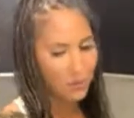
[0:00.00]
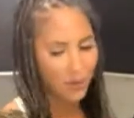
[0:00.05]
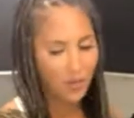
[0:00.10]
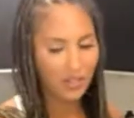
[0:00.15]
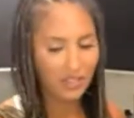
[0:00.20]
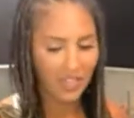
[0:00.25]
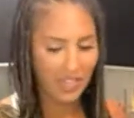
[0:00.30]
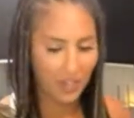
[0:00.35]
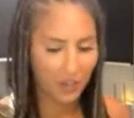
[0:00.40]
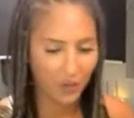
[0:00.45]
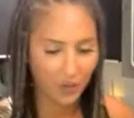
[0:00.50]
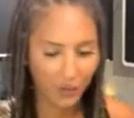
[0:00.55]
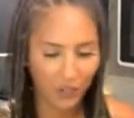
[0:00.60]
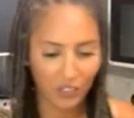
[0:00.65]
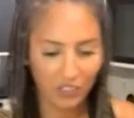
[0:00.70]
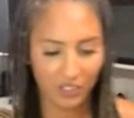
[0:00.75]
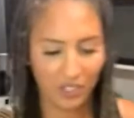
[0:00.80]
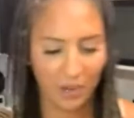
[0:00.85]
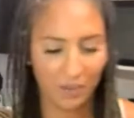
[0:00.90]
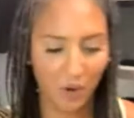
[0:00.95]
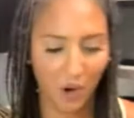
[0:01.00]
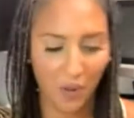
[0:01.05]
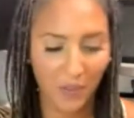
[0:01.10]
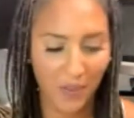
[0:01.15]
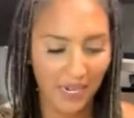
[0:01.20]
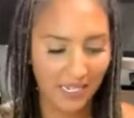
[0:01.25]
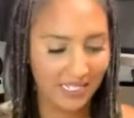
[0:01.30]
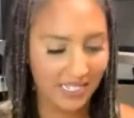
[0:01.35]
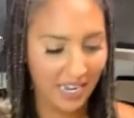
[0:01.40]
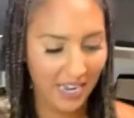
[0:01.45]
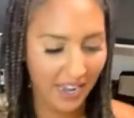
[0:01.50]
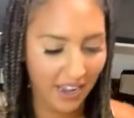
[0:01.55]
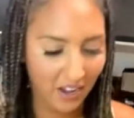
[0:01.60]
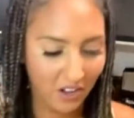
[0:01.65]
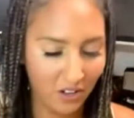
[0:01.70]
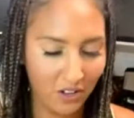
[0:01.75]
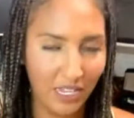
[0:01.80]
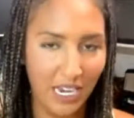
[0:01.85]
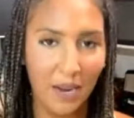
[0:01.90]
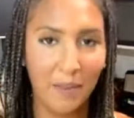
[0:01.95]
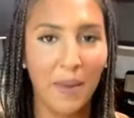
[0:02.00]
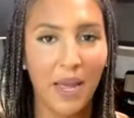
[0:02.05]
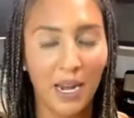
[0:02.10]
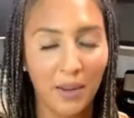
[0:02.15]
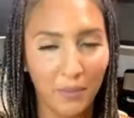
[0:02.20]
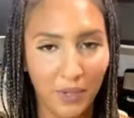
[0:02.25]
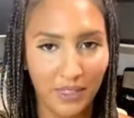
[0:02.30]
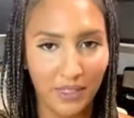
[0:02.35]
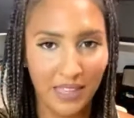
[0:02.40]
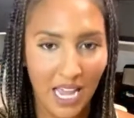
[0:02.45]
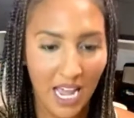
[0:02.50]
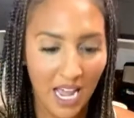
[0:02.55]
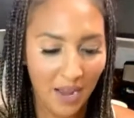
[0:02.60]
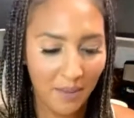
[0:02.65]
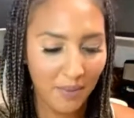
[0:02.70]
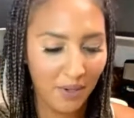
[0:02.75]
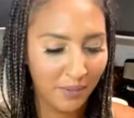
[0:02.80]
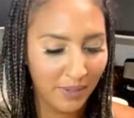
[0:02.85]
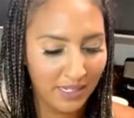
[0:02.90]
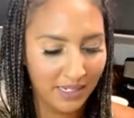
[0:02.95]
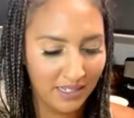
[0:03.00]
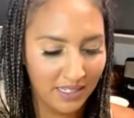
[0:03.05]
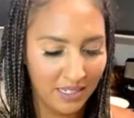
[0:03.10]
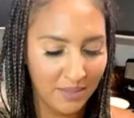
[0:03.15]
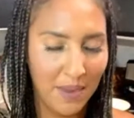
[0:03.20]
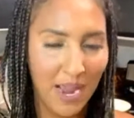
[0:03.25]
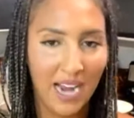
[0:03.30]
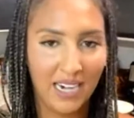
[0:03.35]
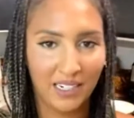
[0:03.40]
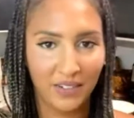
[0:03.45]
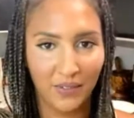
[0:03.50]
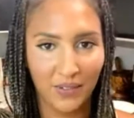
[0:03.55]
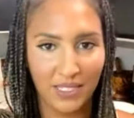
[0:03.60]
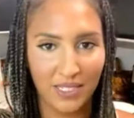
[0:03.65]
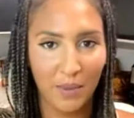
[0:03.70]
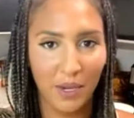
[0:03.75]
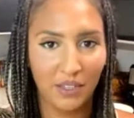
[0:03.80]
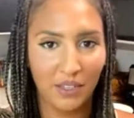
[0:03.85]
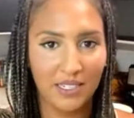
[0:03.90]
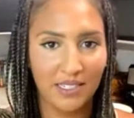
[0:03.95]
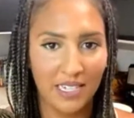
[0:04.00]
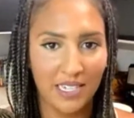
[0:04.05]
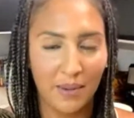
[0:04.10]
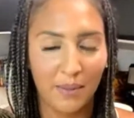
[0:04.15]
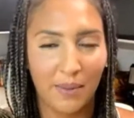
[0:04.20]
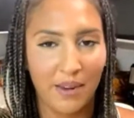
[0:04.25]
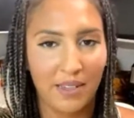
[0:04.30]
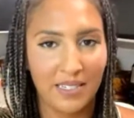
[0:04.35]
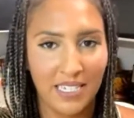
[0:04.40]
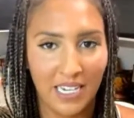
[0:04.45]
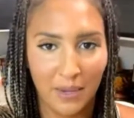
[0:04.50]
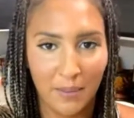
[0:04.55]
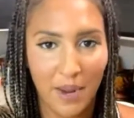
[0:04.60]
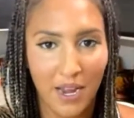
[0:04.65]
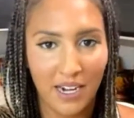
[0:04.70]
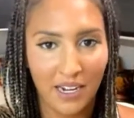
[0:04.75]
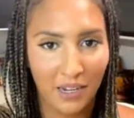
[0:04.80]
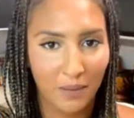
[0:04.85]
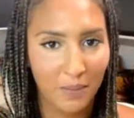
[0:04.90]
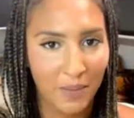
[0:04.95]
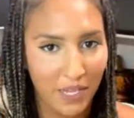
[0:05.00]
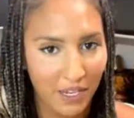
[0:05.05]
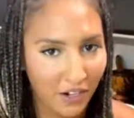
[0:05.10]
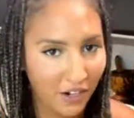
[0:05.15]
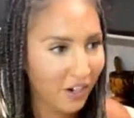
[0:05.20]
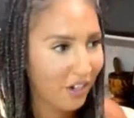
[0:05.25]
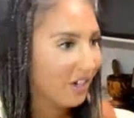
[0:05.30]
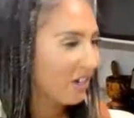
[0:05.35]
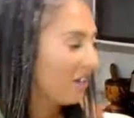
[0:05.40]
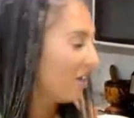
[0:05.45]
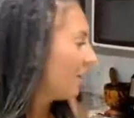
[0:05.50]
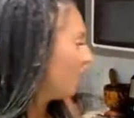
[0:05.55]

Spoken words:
a work layover, so I brought my tail and I met up with them and we did some activism on the Santa Monica Pier.